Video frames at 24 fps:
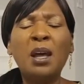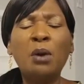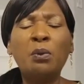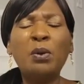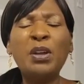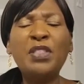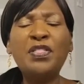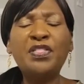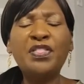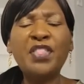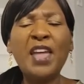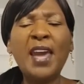
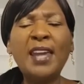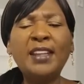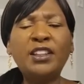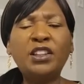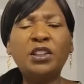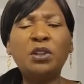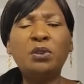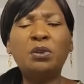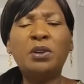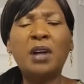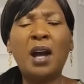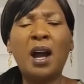We
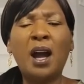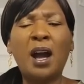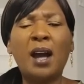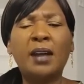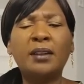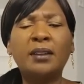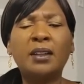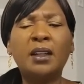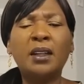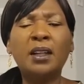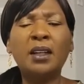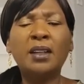thank you,
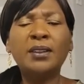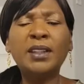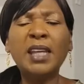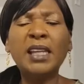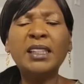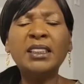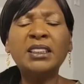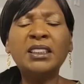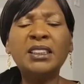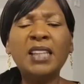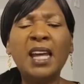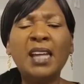God,
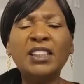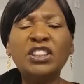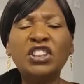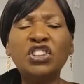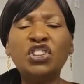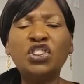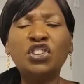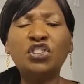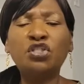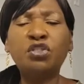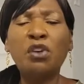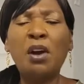that it's not
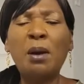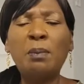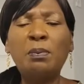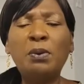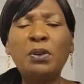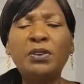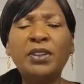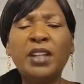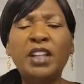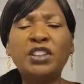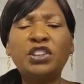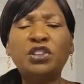just
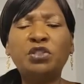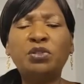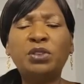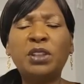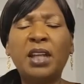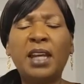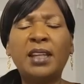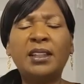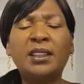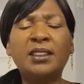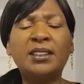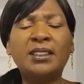trouble that you
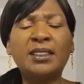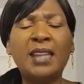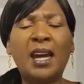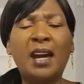take us